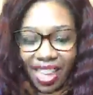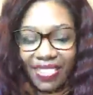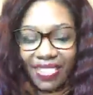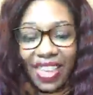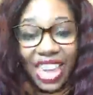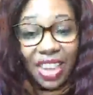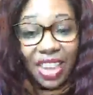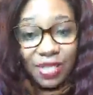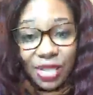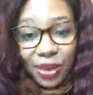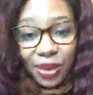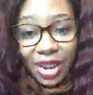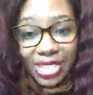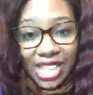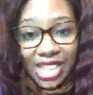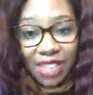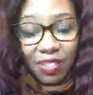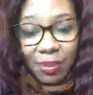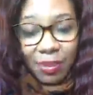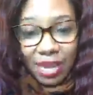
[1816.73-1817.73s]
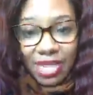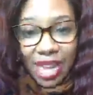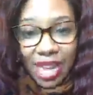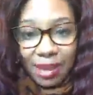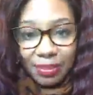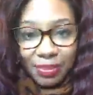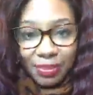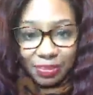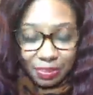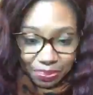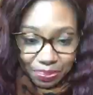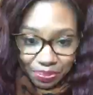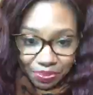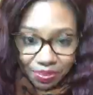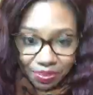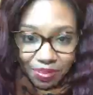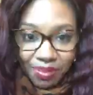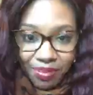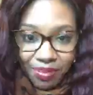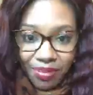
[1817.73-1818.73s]
Thank you for joining Saving Big Time.
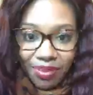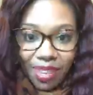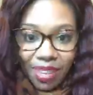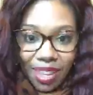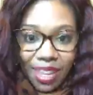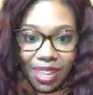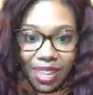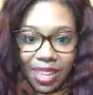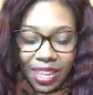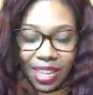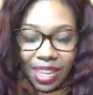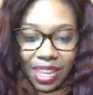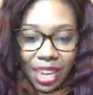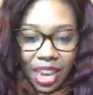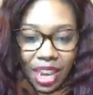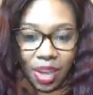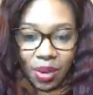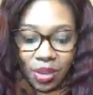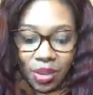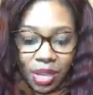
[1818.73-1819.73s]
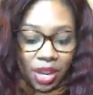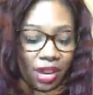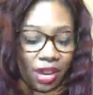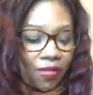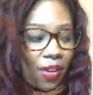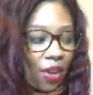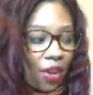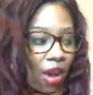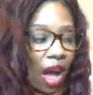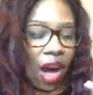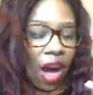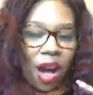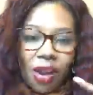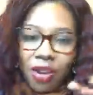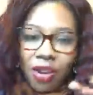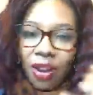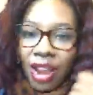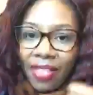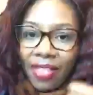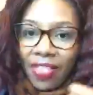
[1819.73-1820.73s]
You know, you get a phone call.
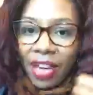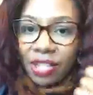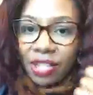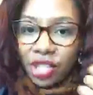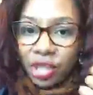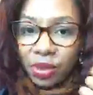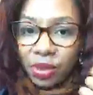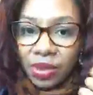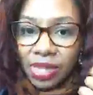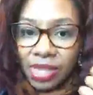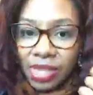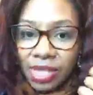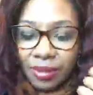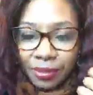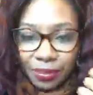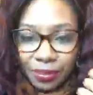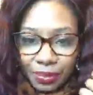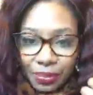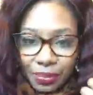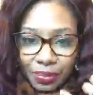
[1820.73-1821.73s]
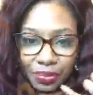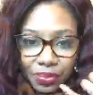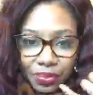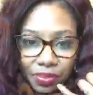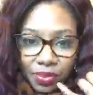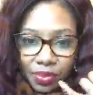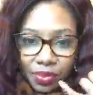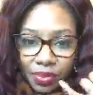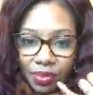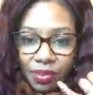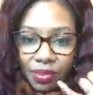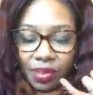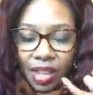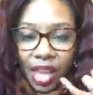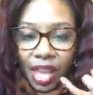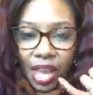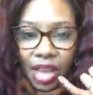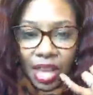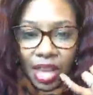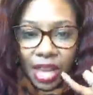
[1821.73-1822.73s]
Oh, girl, I thought you was
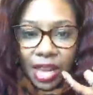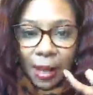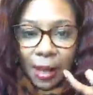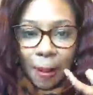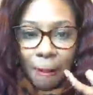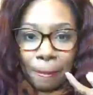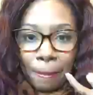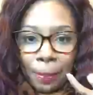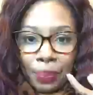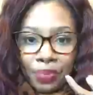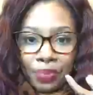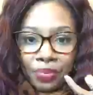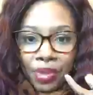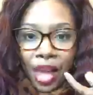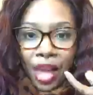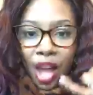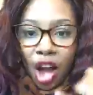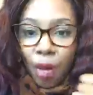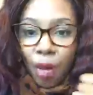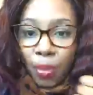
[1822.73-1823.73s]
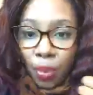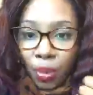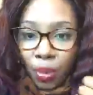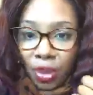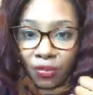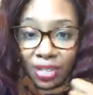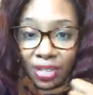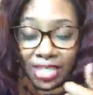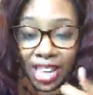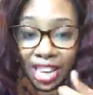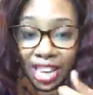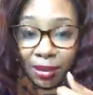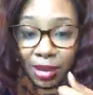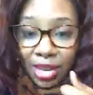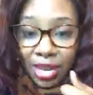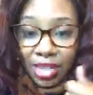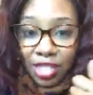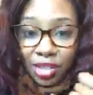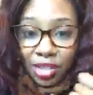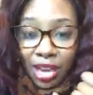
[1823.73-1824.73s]
Oprah Winfrey telling
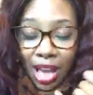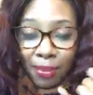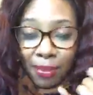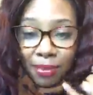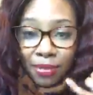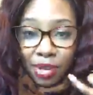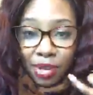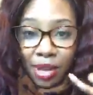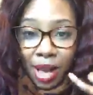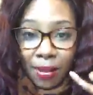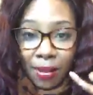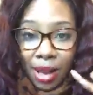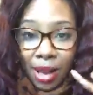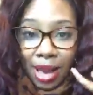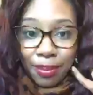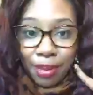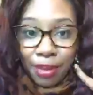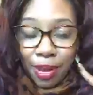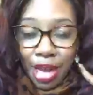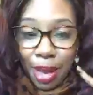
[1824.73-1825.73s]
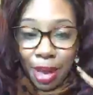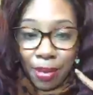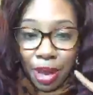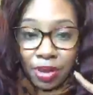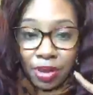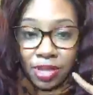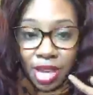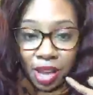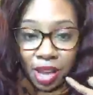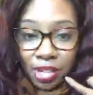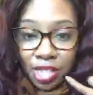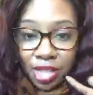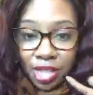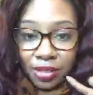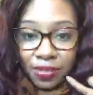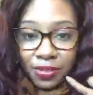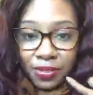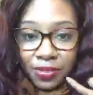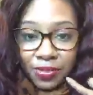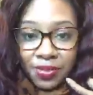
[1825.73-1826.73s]
me that I'm going to have my own talk show.